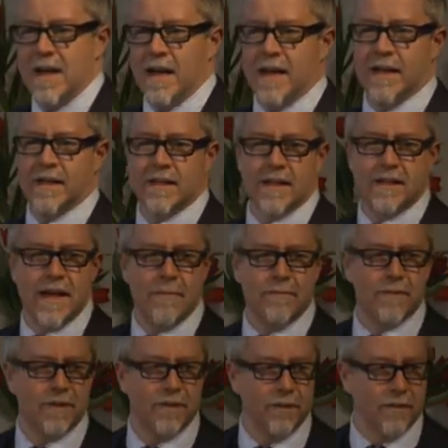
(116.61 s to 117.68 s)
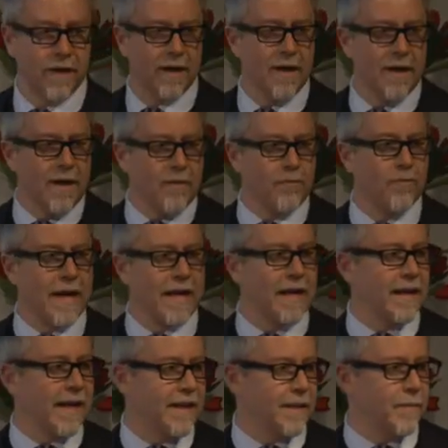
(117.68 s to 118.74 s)
in its attempt to
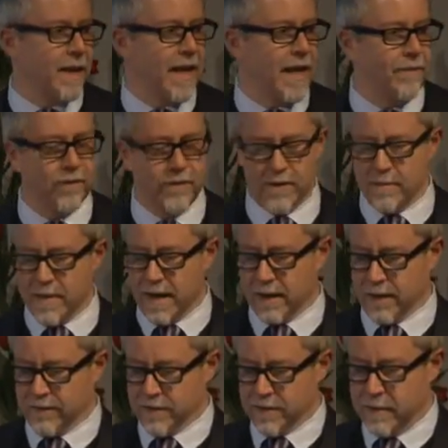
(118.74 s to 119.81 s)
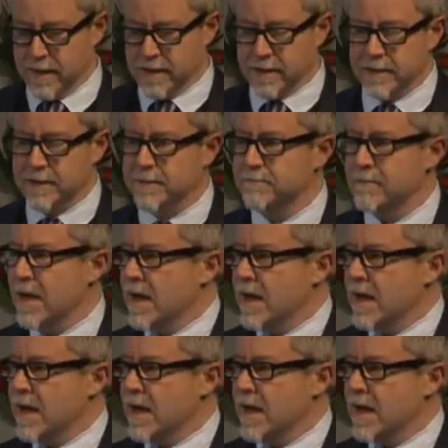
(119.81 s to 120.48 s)
regulate the behavior of the male of the species.